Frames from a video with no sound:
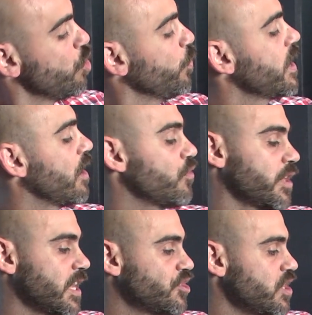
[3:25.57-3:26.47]
We gathered the
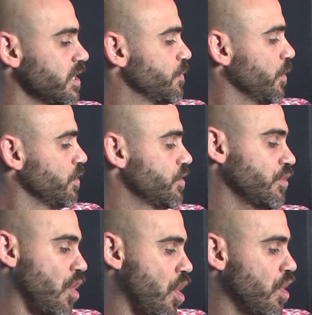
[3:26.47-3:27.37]
kitchen and spilled into
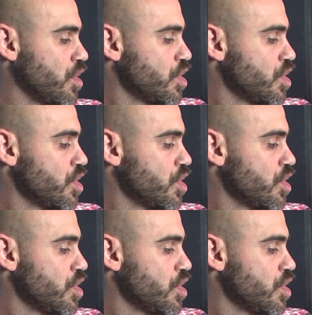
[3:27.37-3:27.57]
the hall.